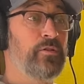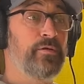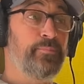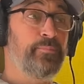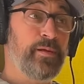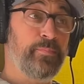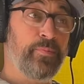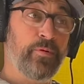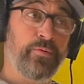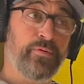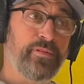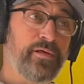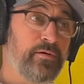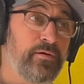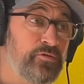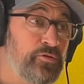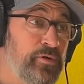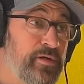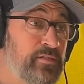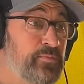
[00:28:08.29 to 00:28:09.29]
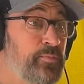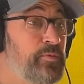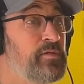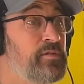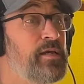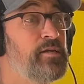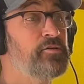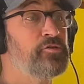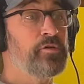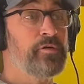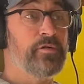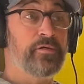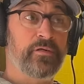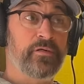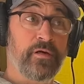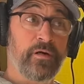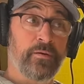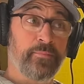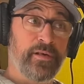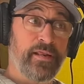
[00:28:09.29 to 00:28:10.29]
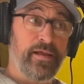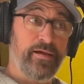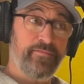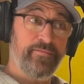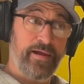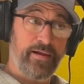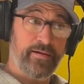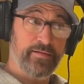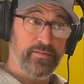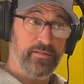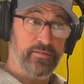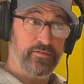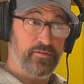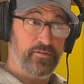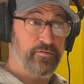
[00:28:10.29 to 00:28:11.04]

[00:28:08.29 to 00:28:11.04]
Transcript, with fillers: that people without transportation could come and have access